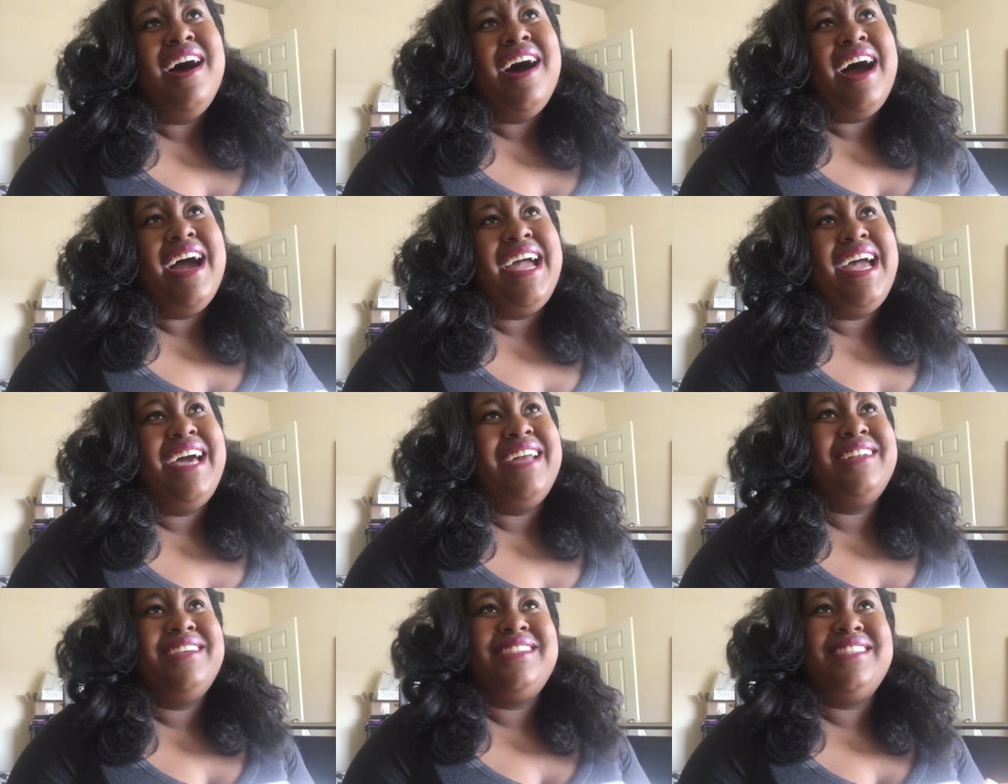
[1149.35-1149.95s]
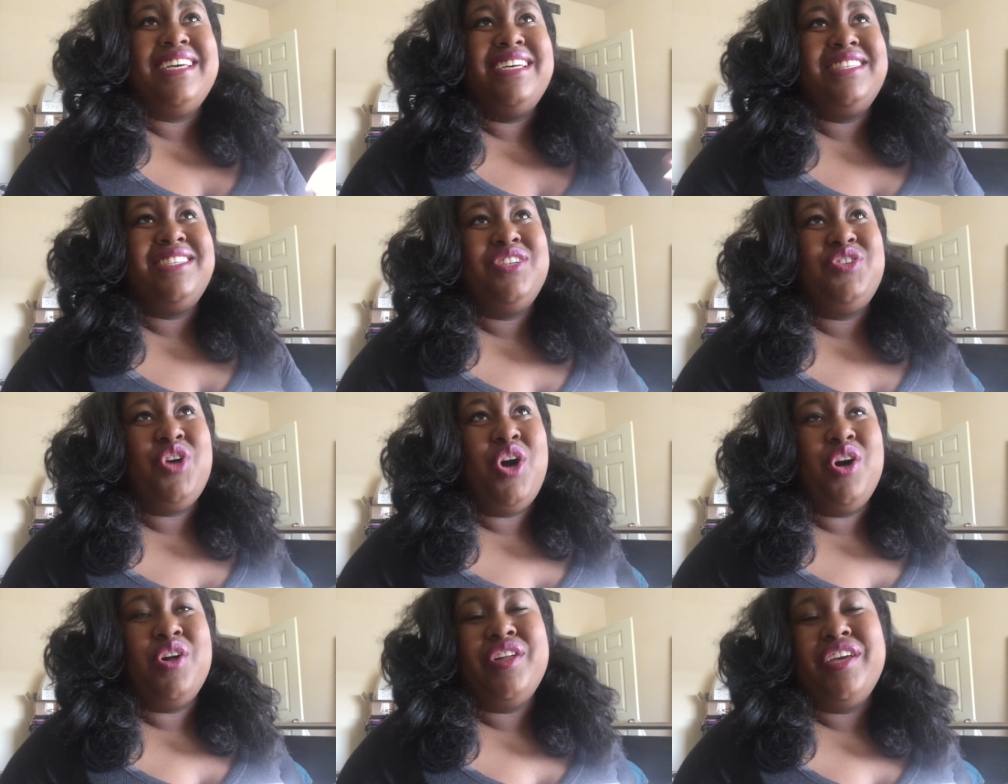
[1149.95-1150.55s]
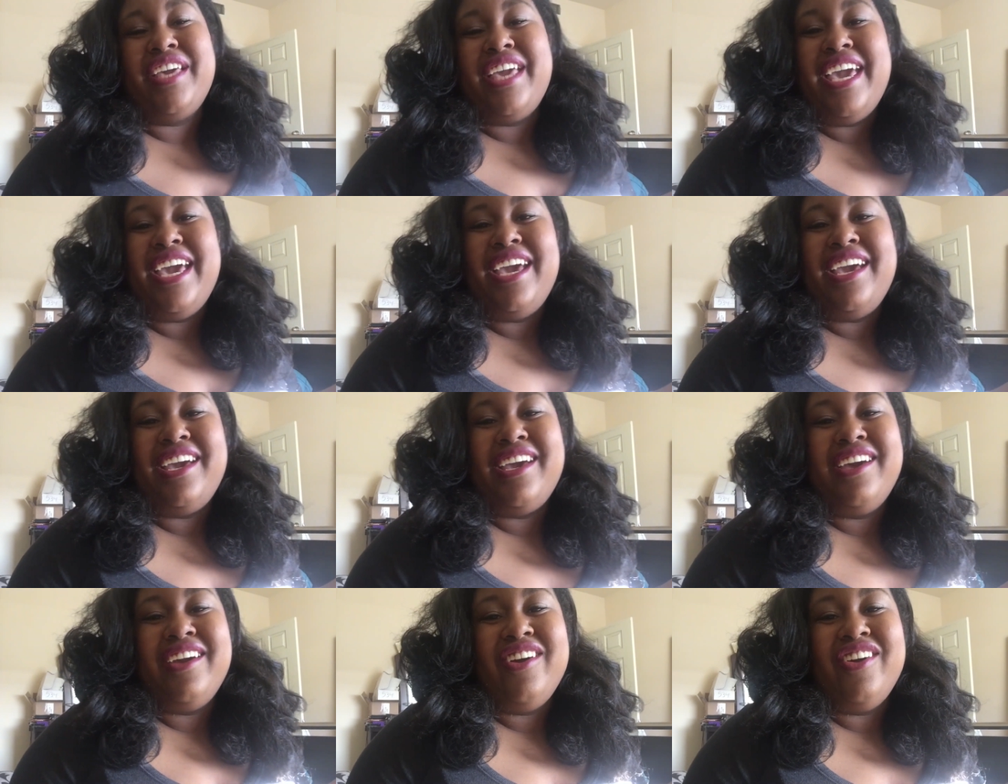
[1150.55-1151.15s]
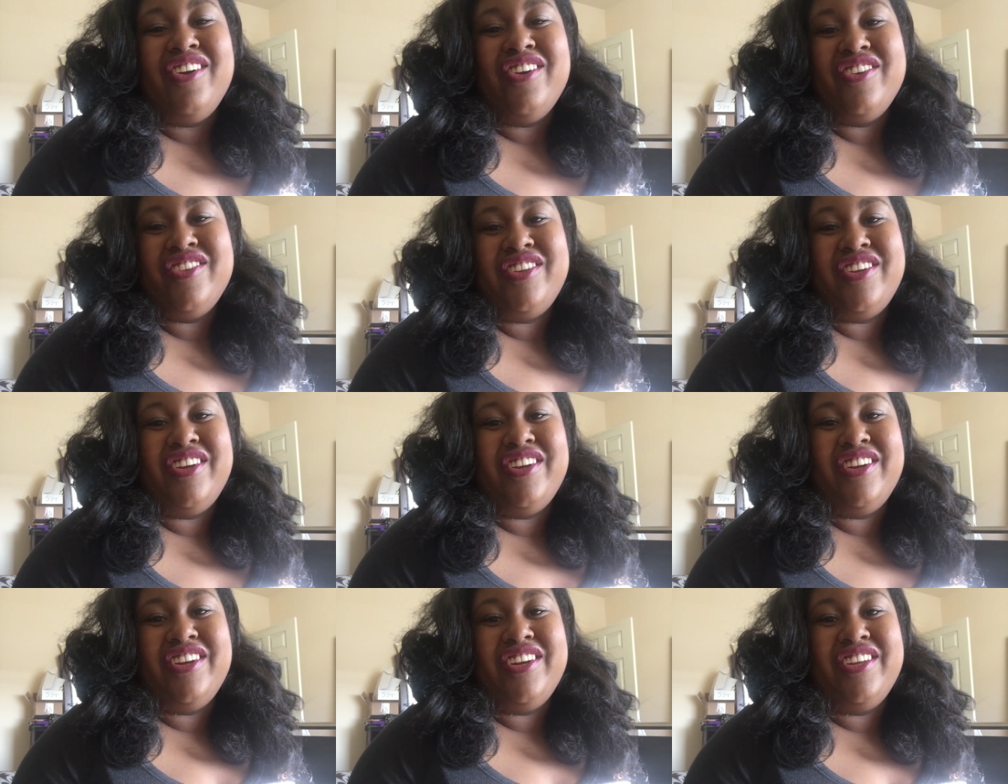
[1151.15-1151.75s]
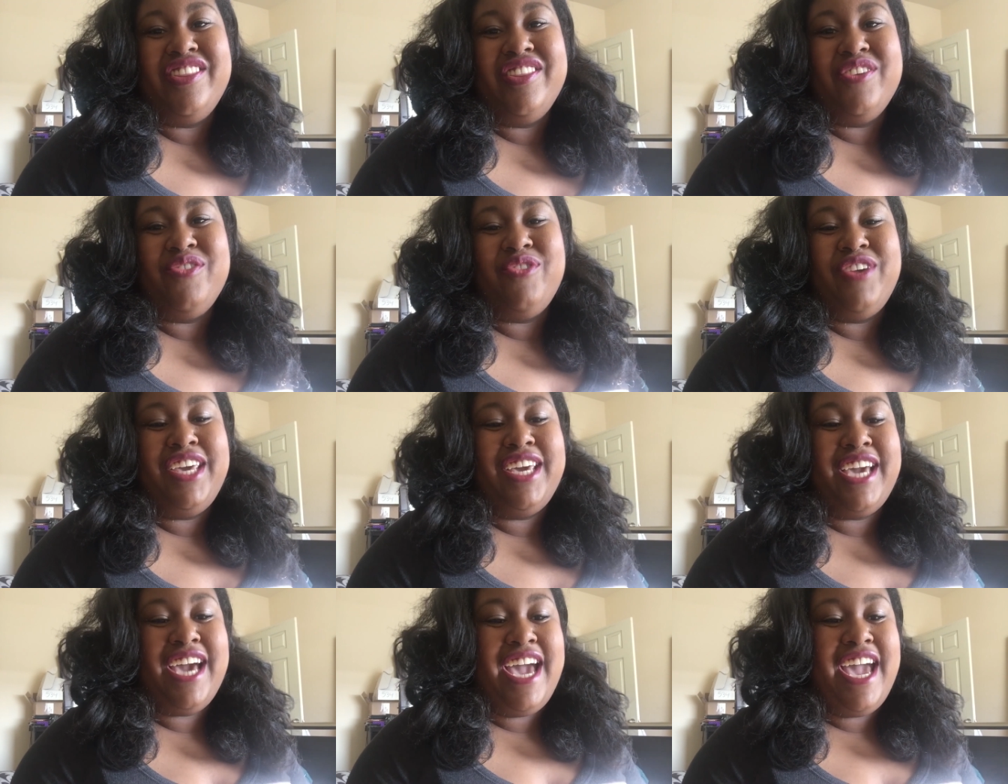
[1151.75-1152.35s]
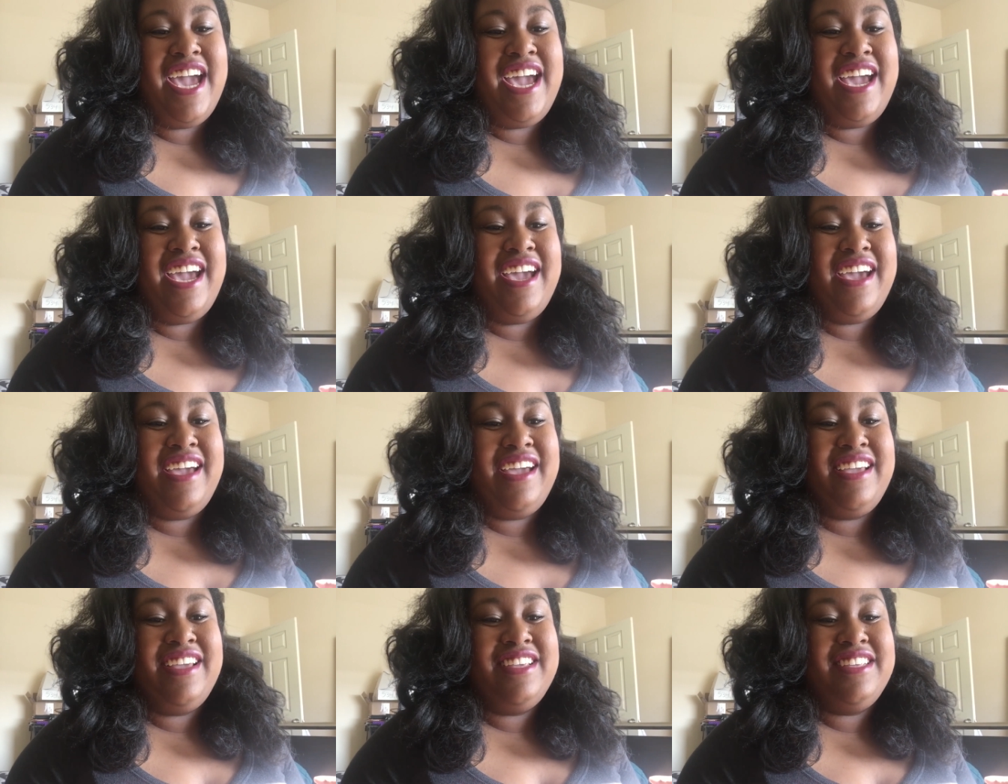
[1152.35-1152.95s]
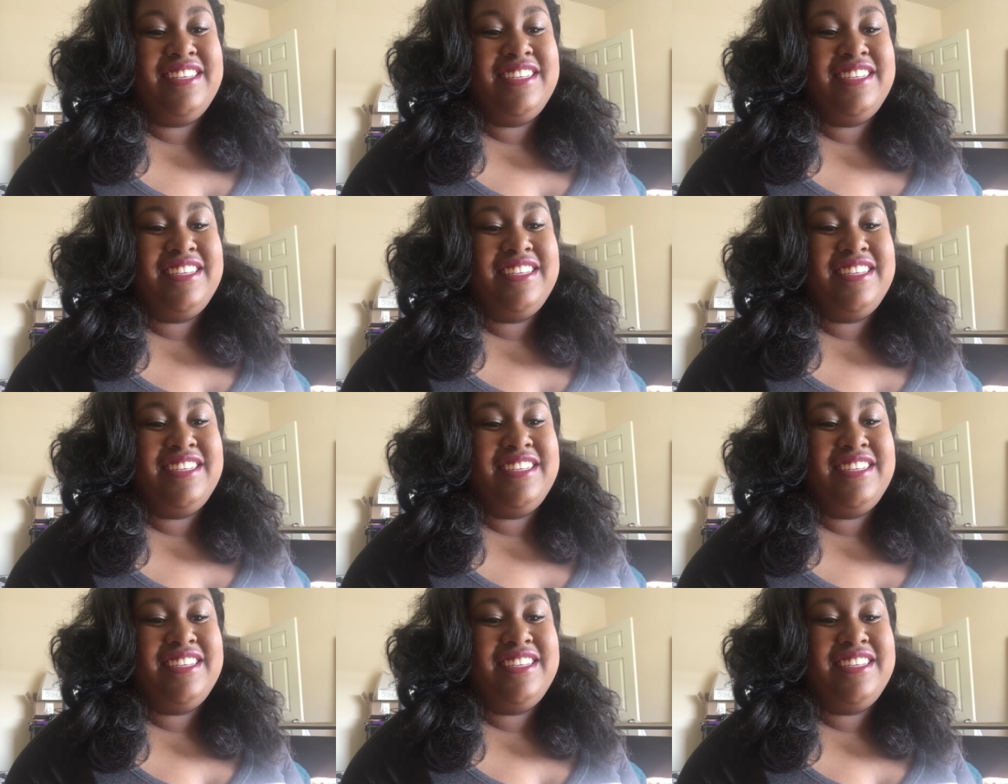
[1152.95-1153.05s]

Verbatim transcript: i had a slice of chocolate cake earlier in the week i